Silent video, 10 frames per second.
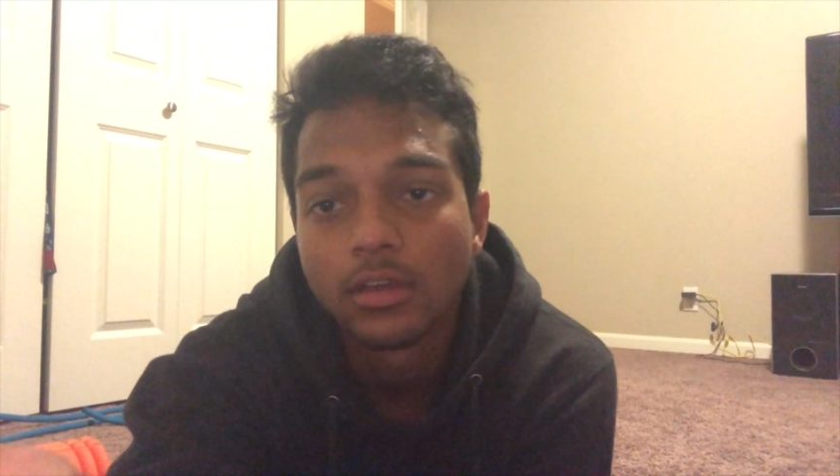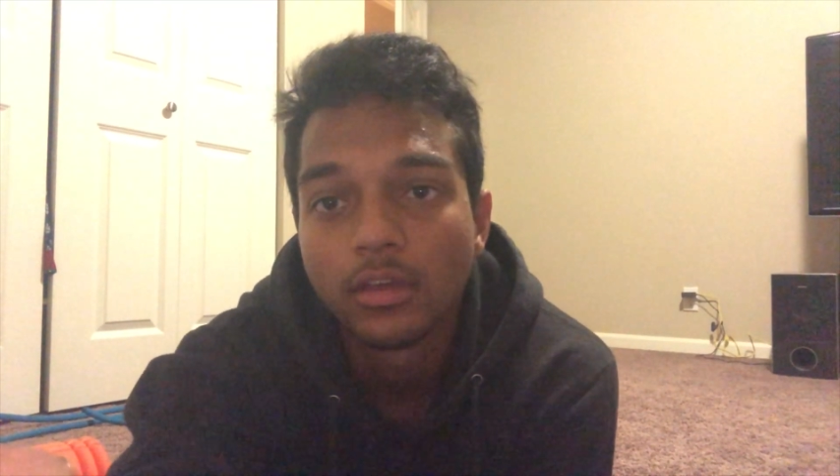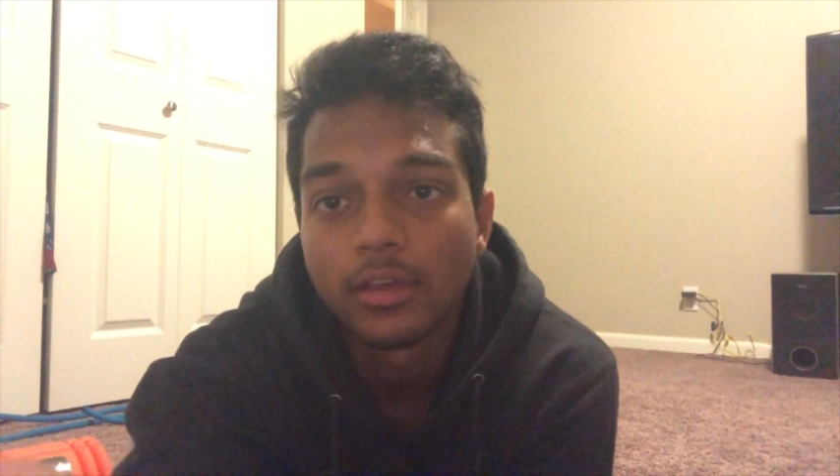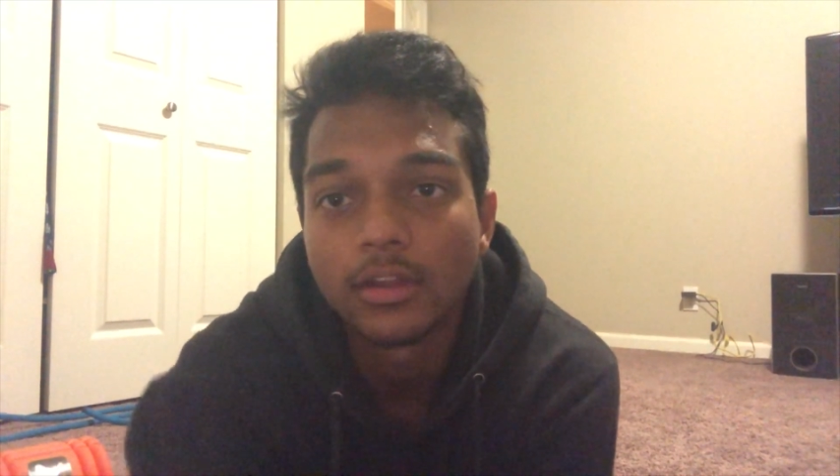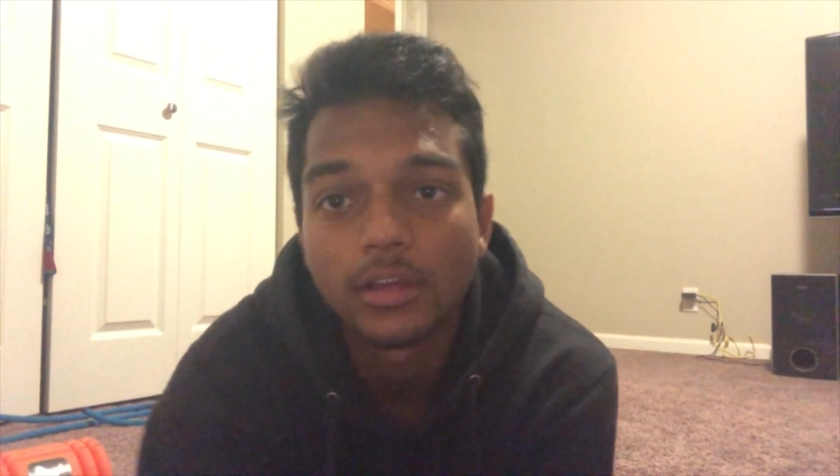
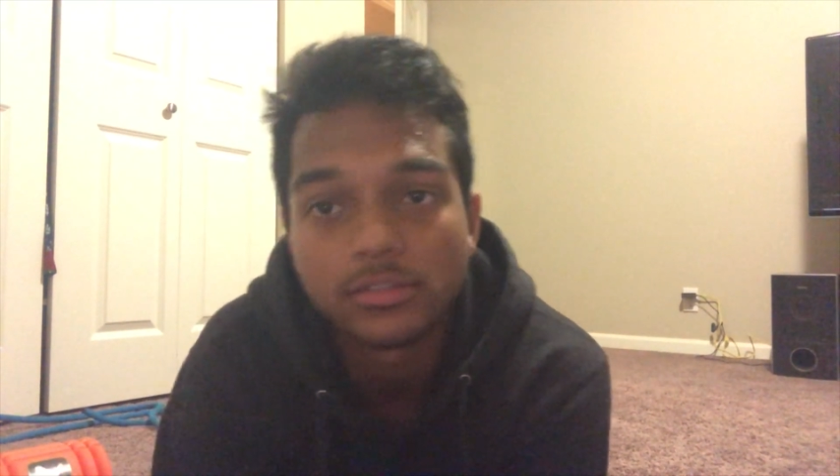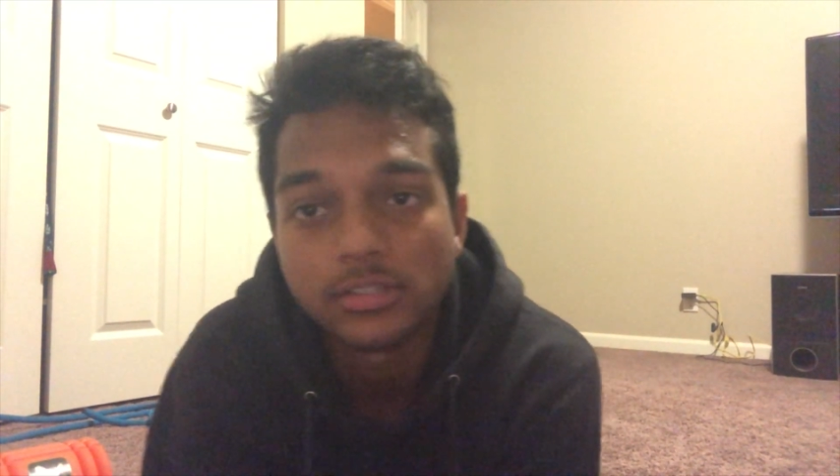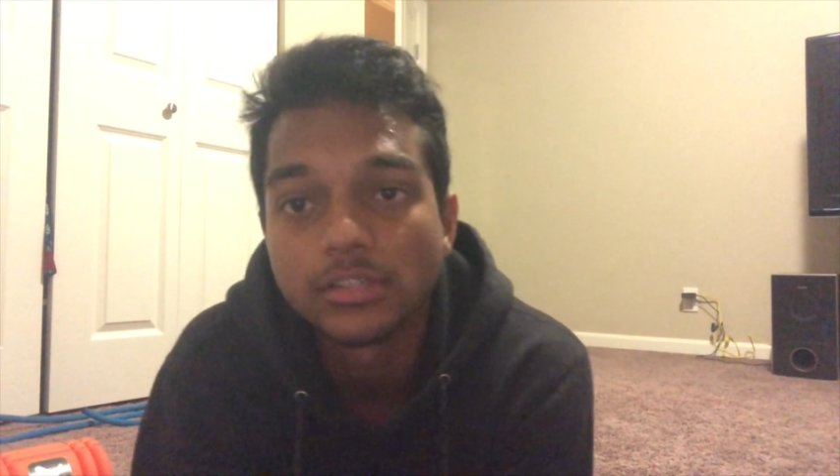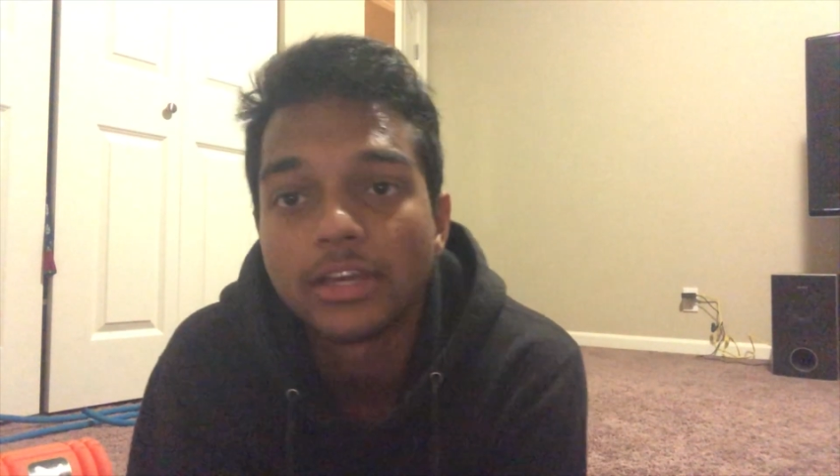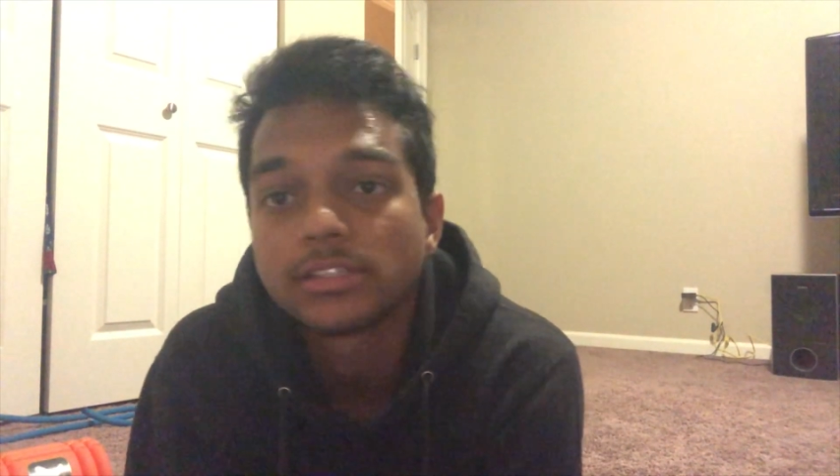and I'll
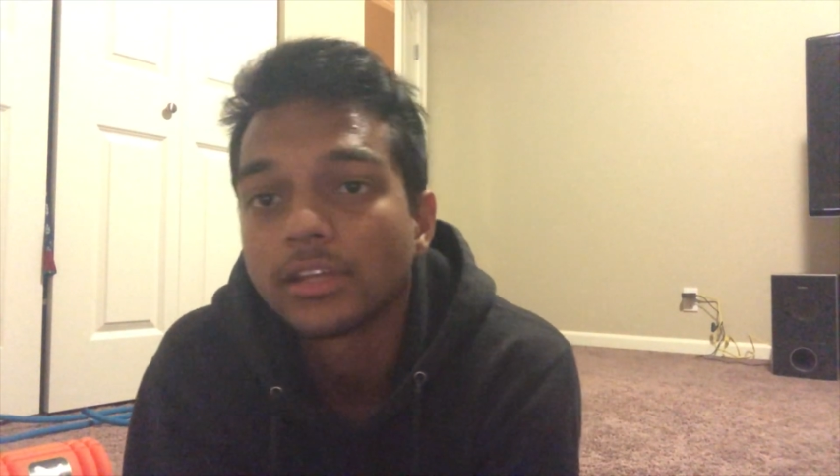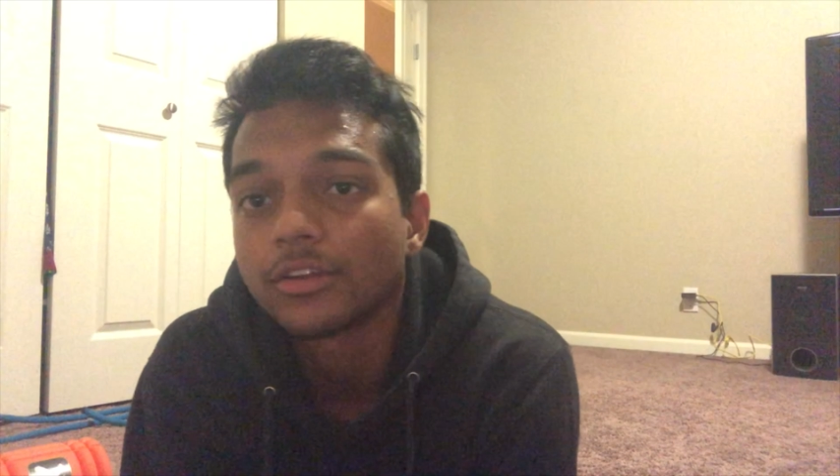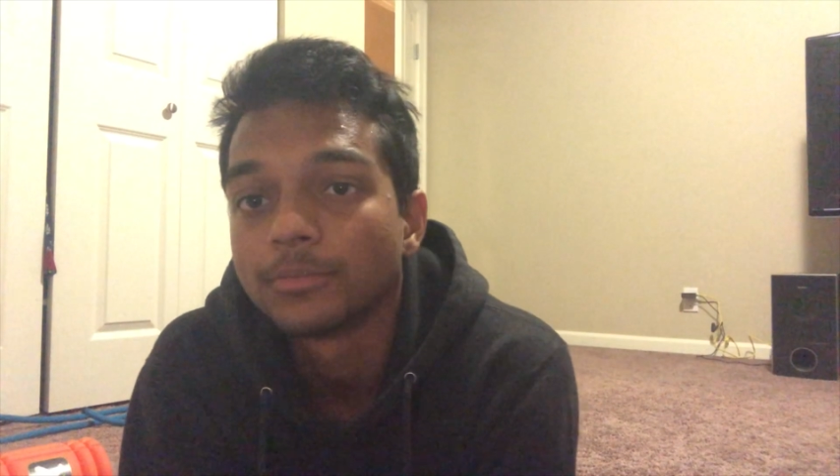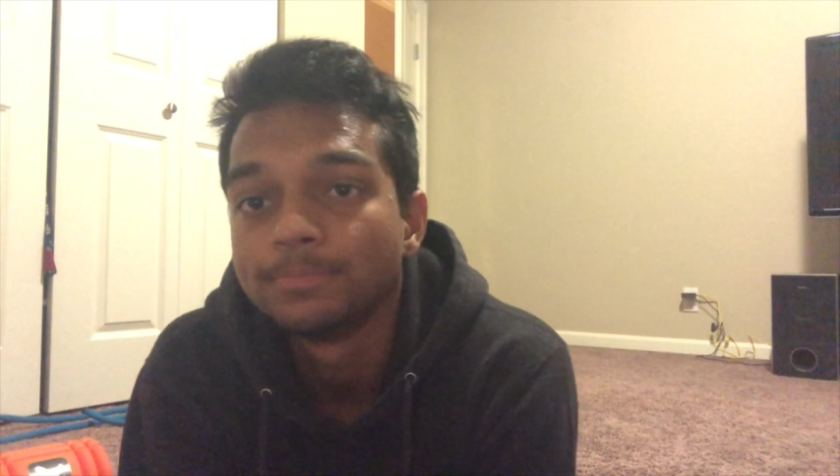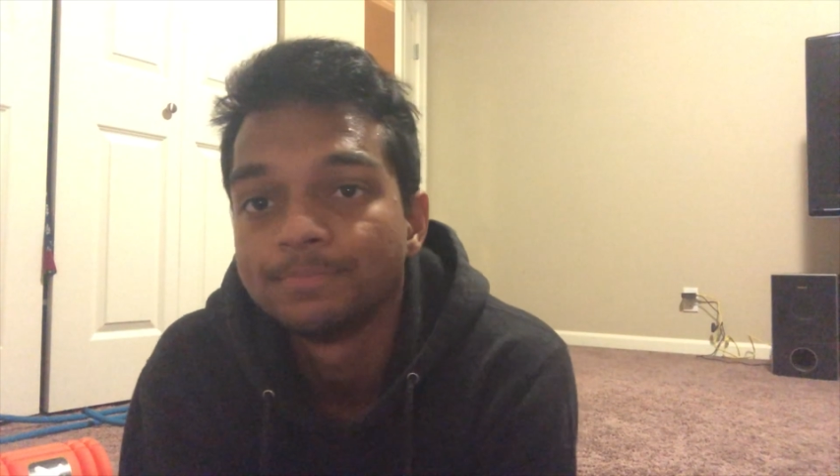see you guys later.